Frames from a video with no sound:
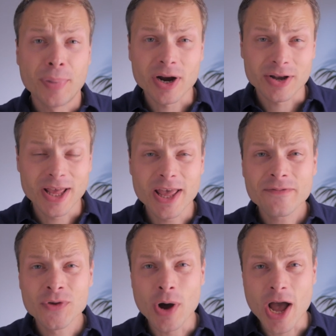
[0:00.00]
But
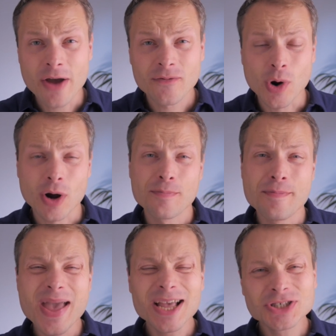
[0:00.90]
if you have
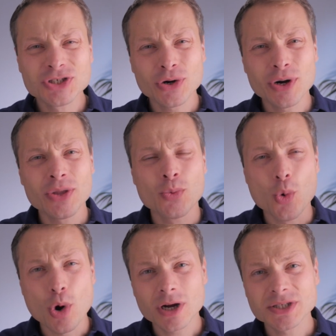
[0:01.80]
one, make sure it
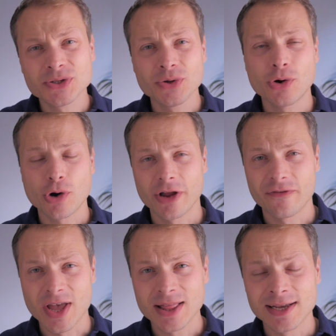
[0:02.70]
works to your
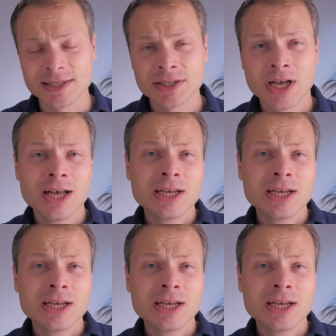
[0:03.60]
advantage.